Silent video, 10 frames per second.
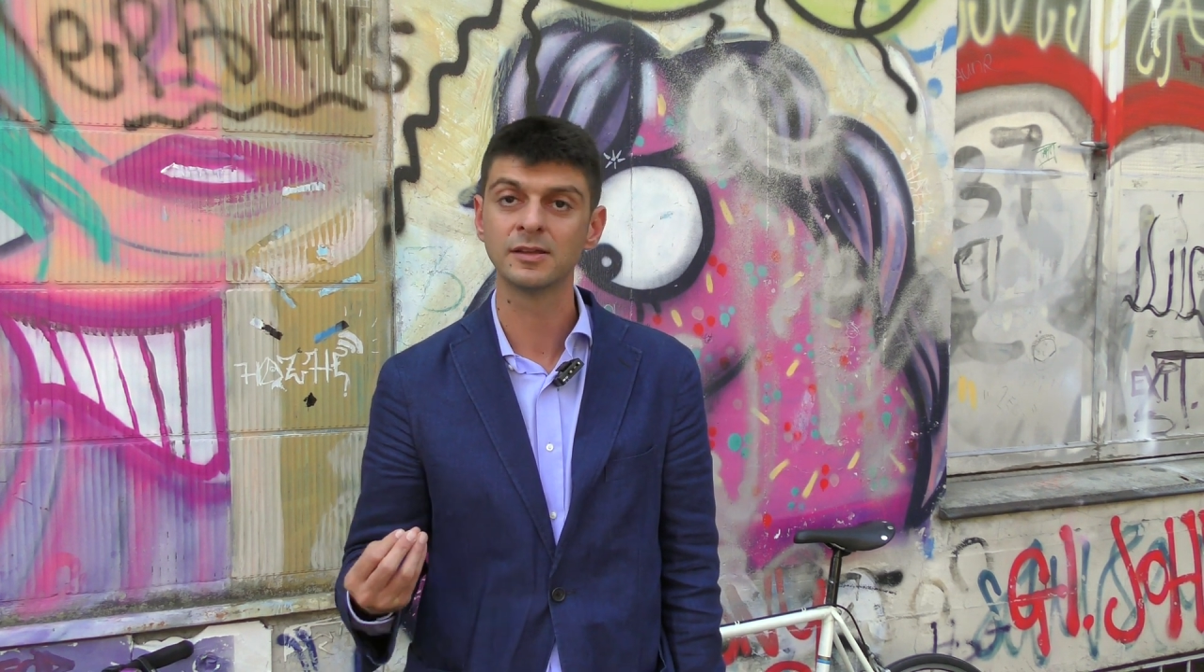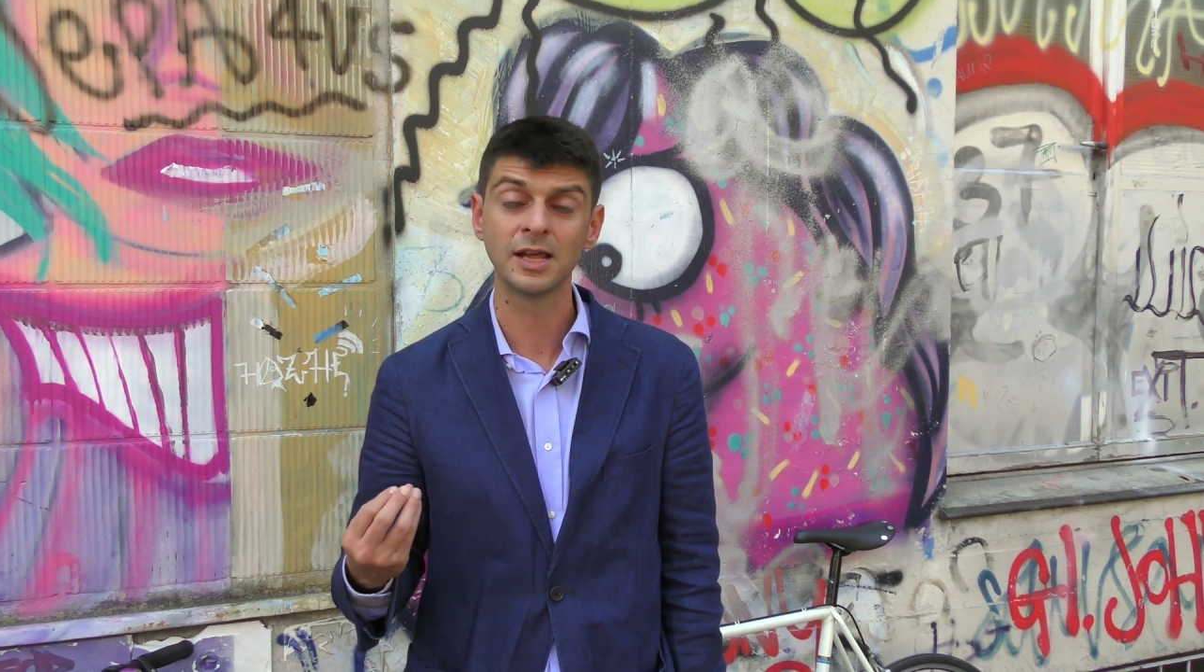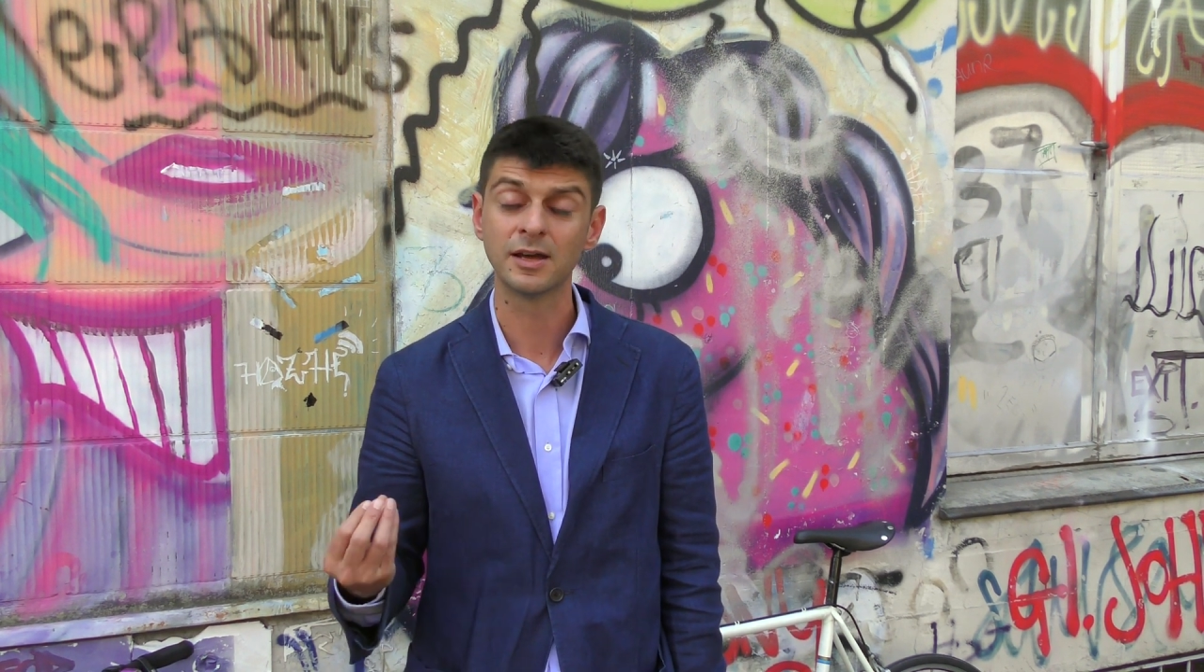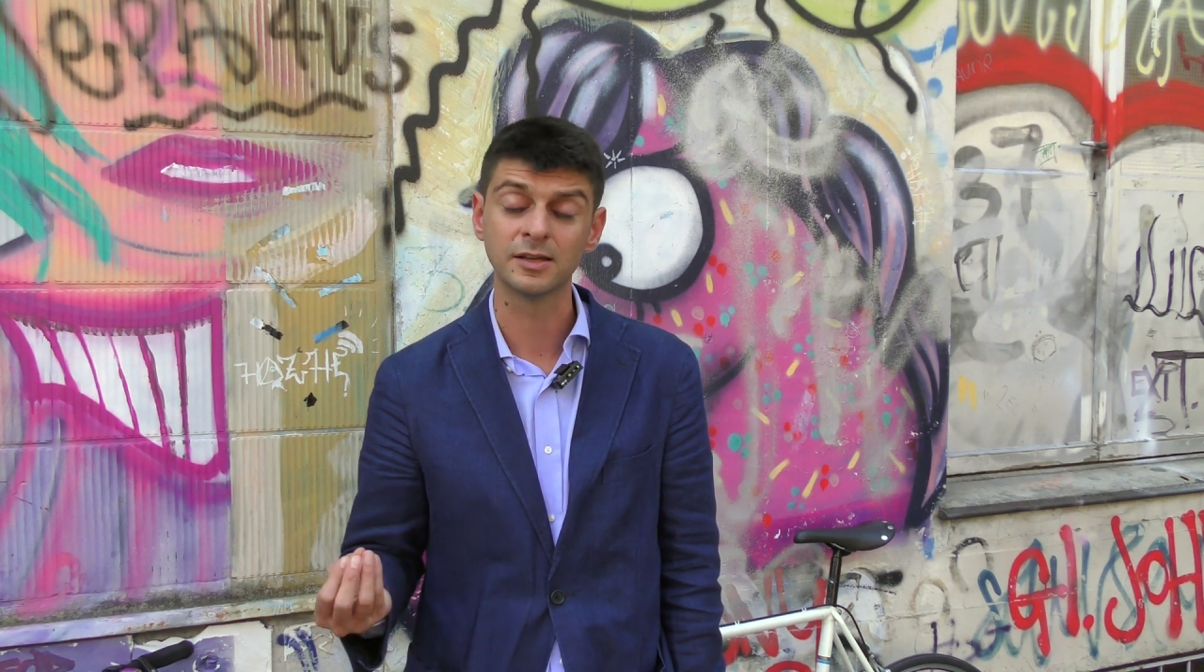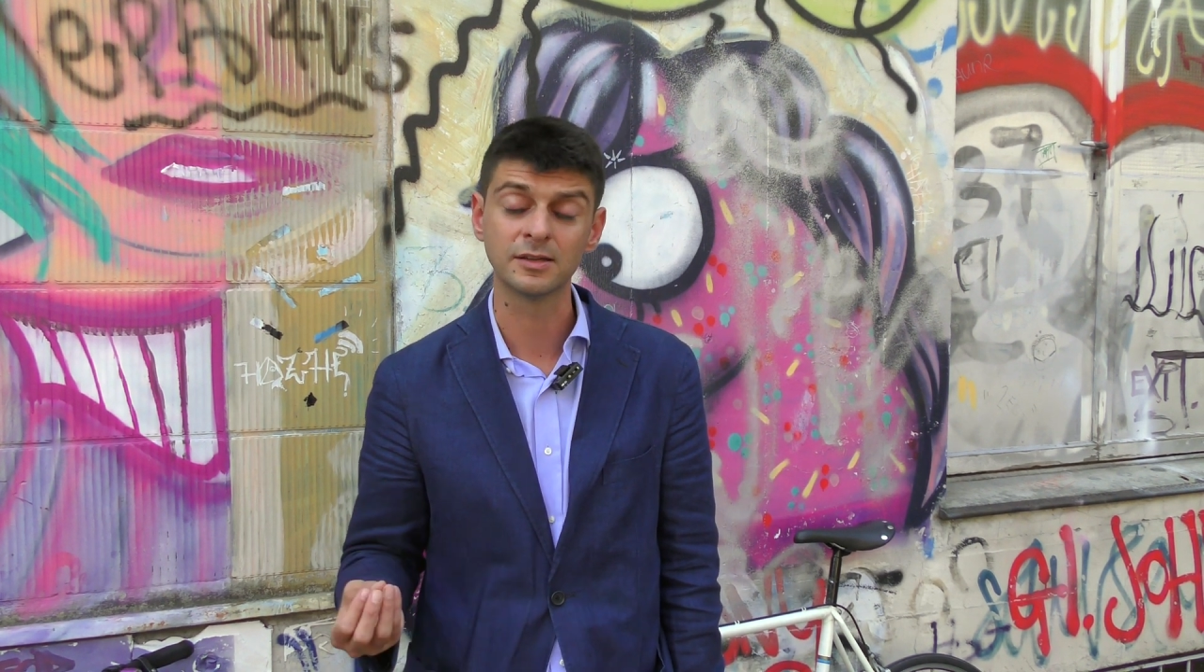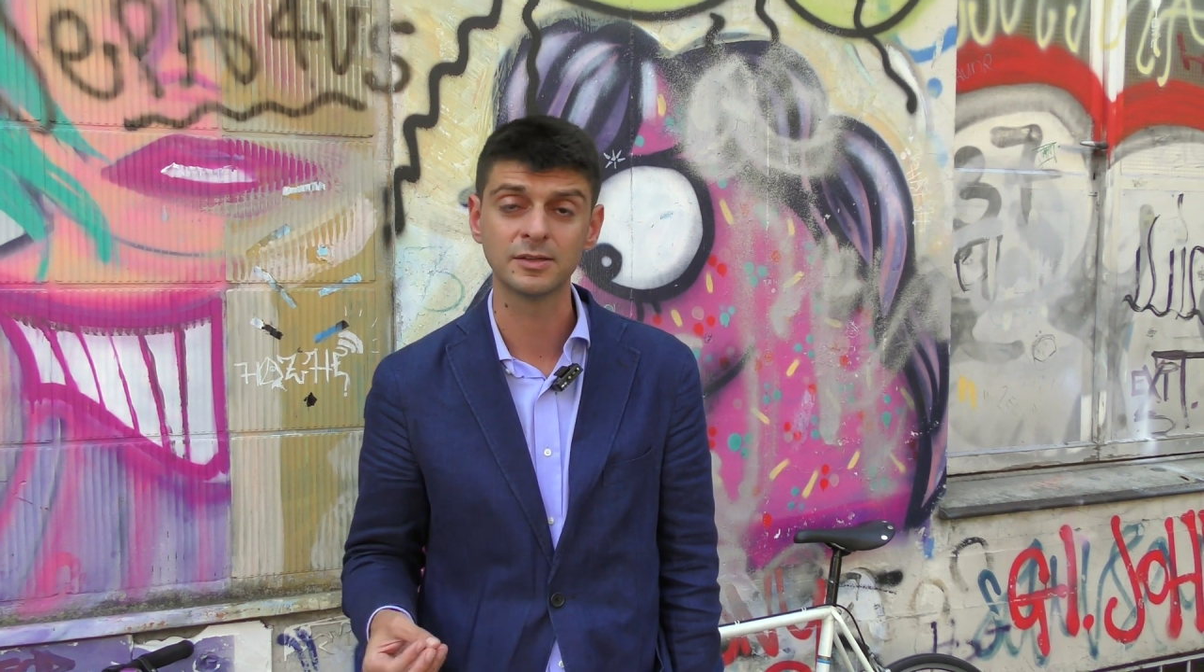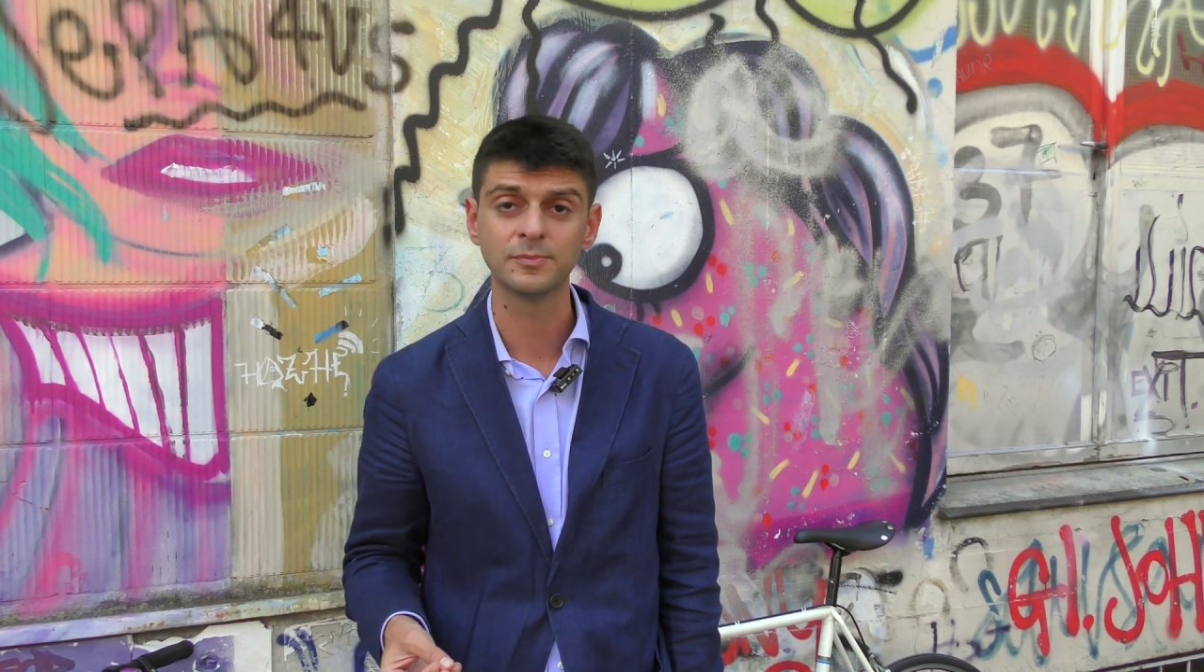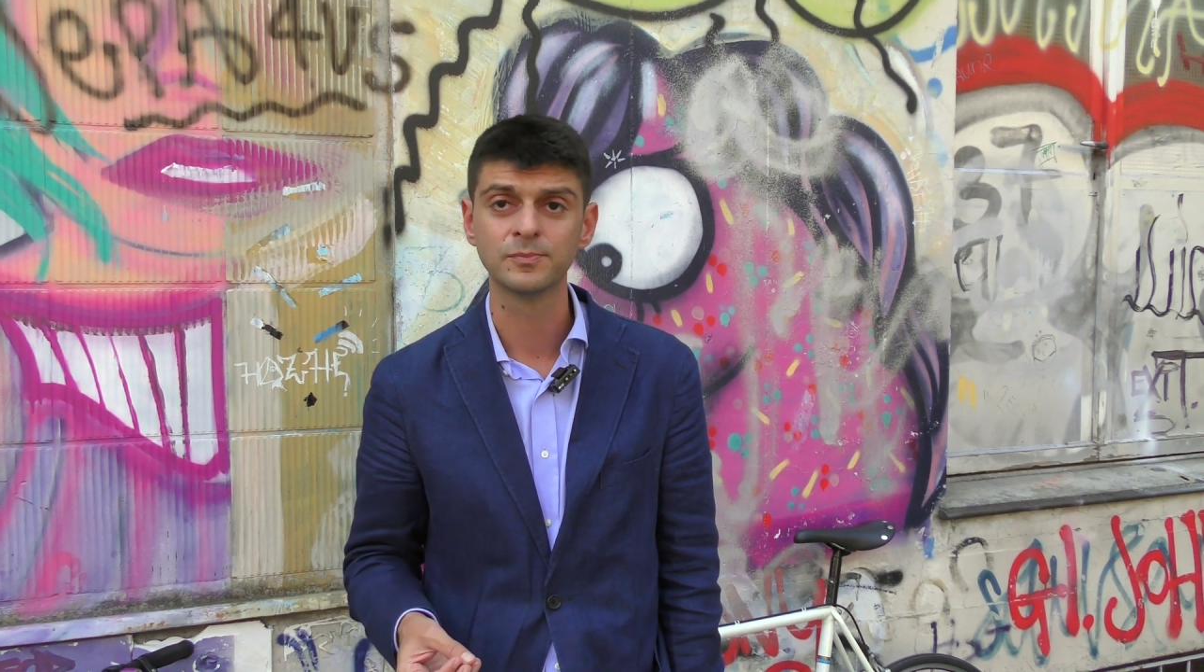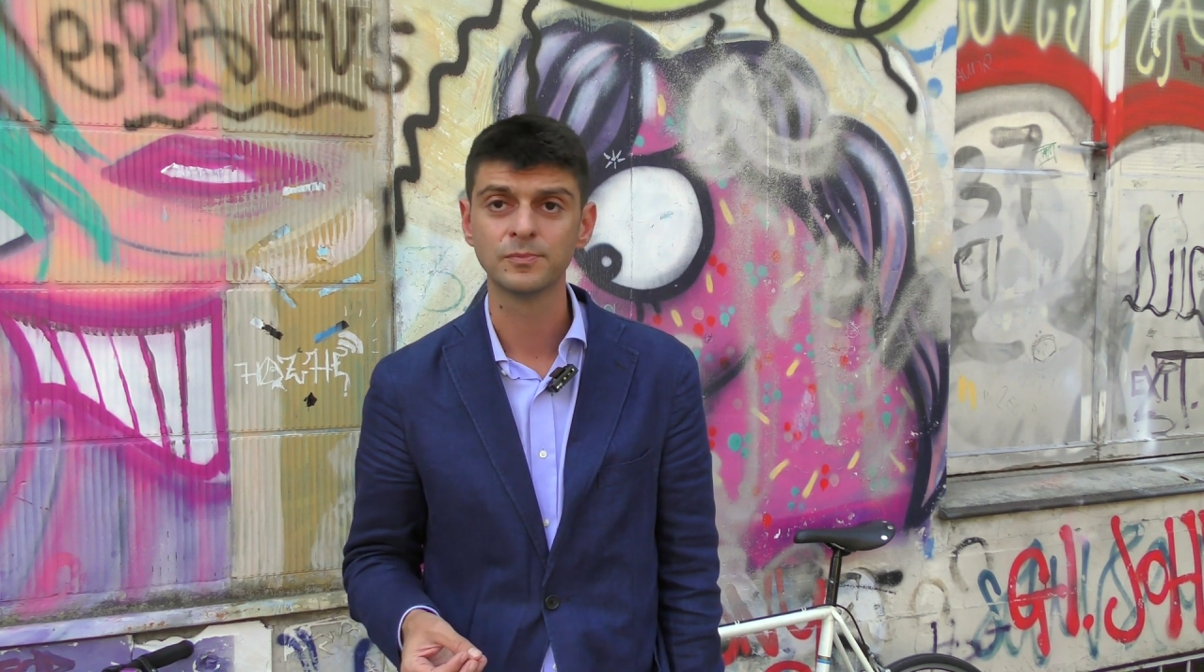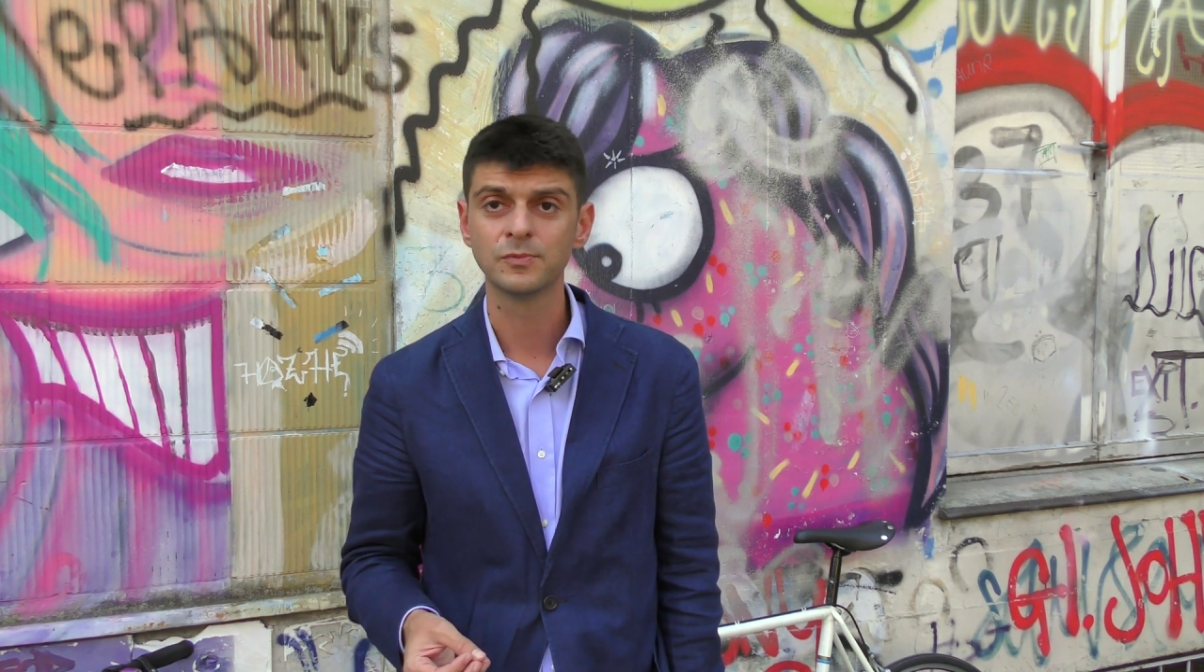target.
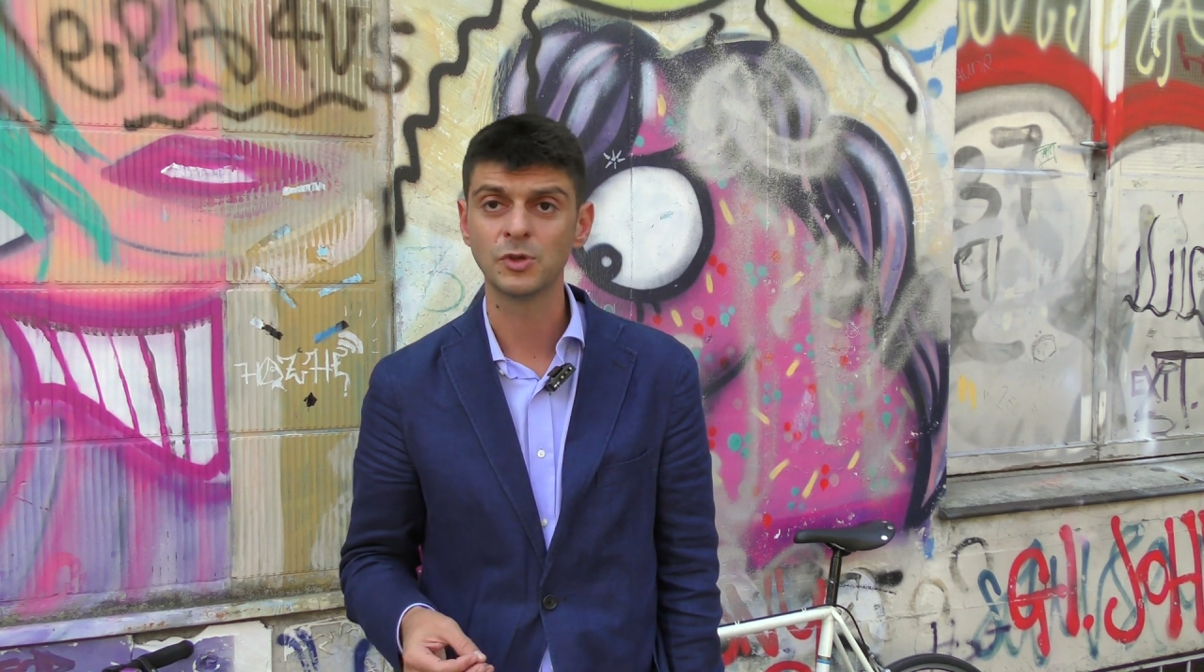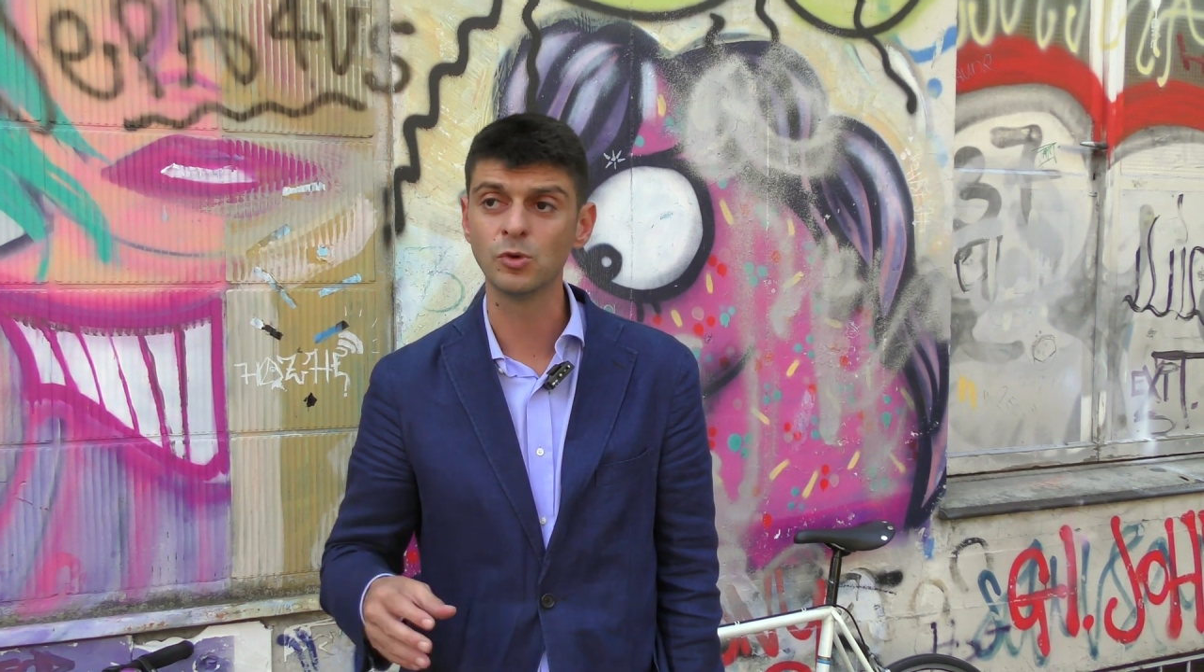They